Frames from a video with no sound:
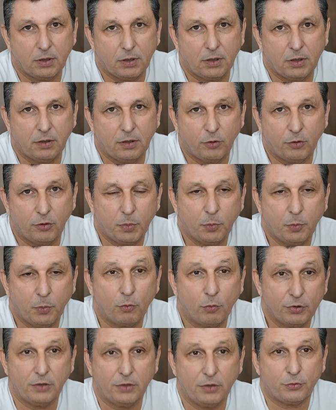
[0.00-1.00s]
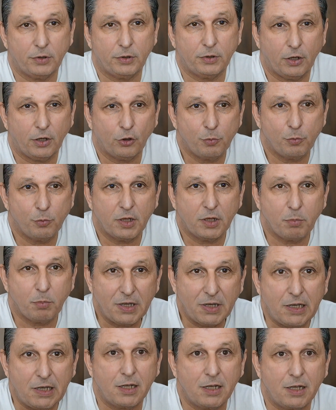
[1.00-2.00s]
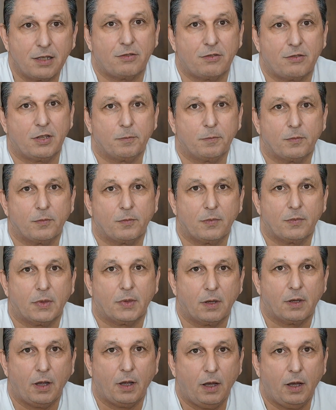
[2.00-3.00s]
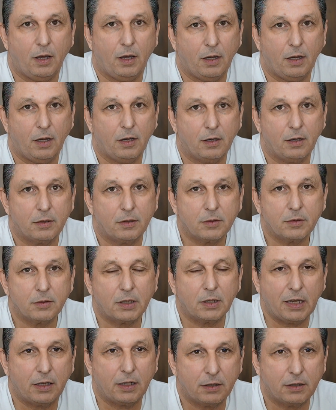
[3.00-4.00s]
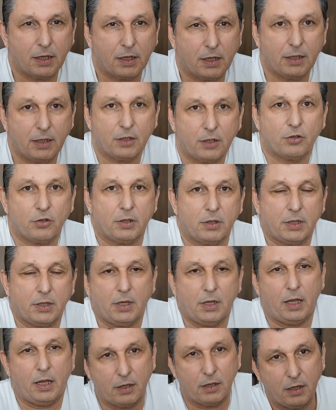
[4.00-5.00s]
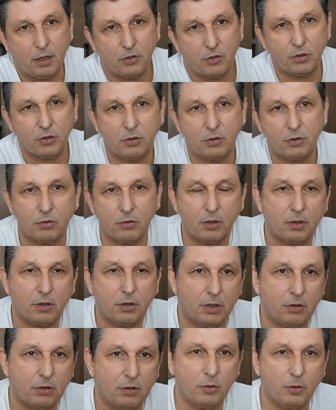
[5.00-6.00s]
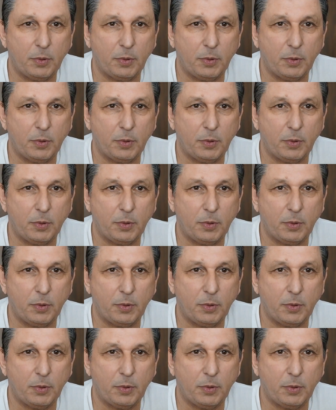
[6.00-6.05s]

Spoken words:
even people with different economic means can actually engage into the